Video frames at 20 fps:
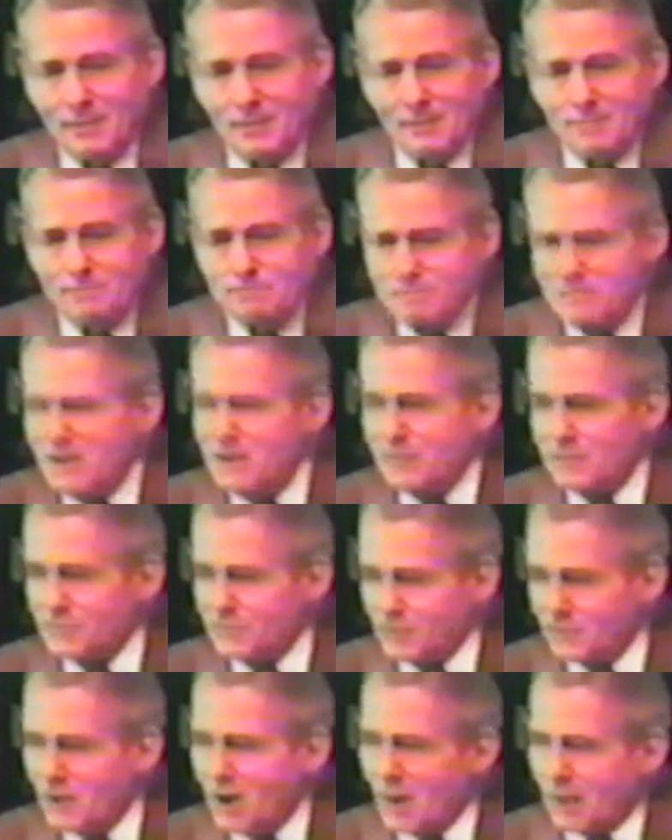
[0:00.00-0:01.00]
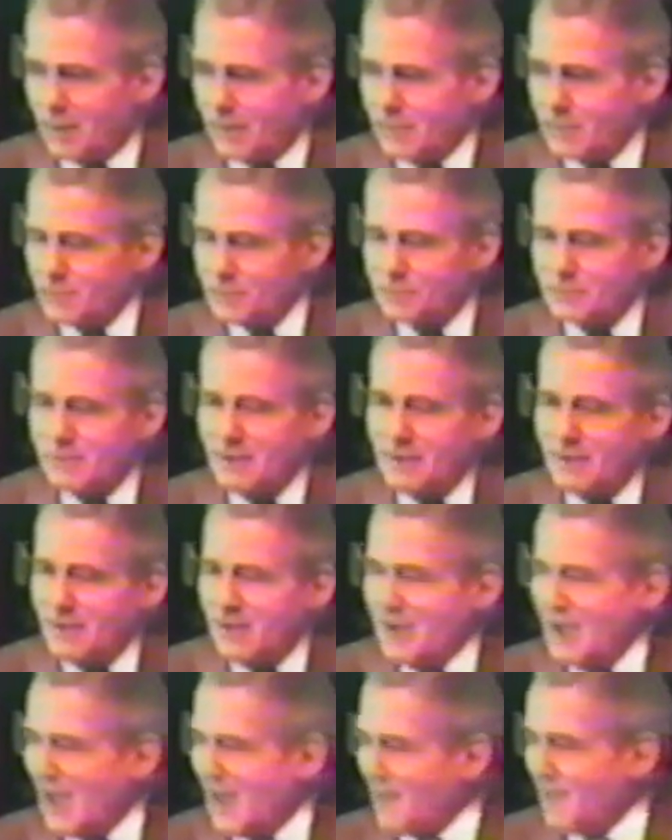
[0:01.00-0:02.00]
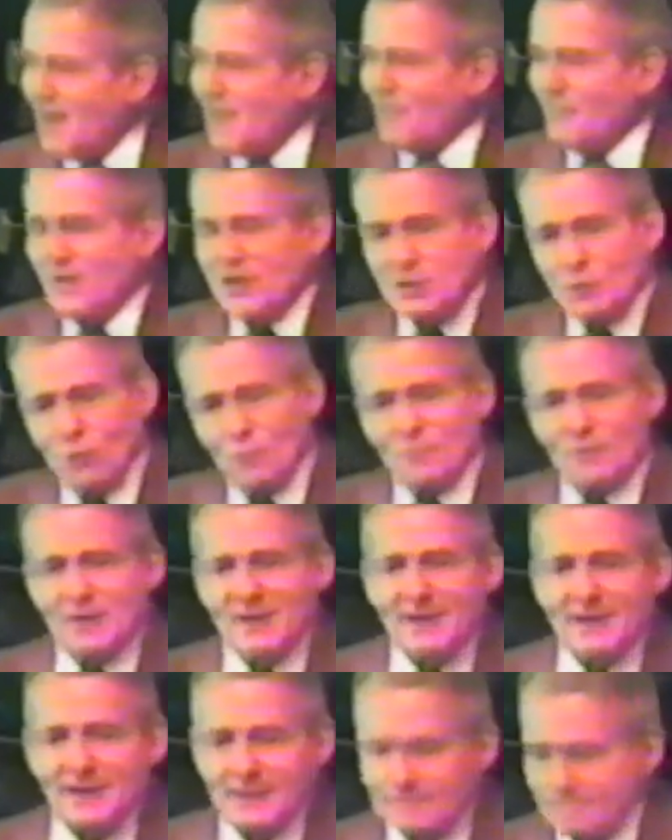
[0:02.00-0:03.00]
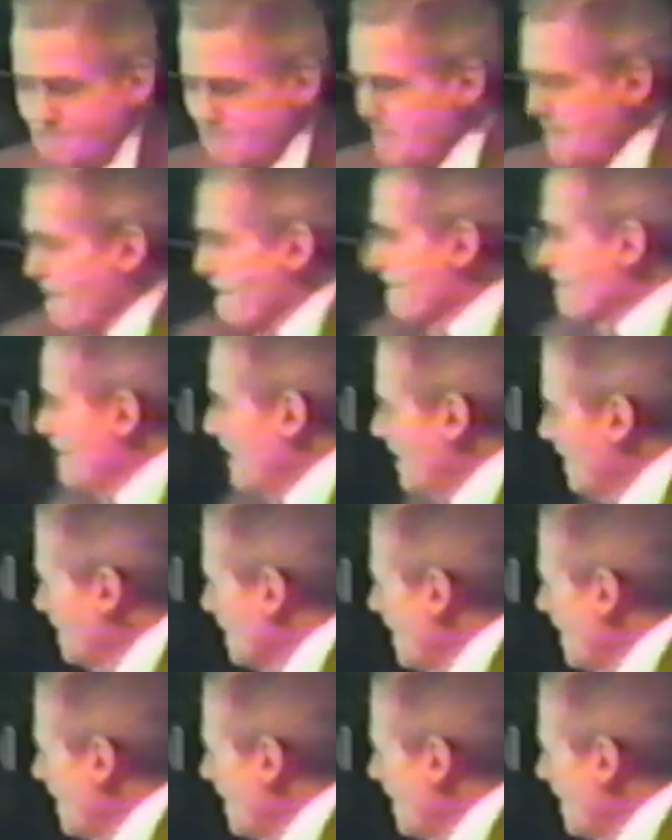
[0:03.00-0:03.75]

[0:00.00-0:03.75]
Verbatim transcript: Millions of dollars. And that thing, you know what they had? Got a guy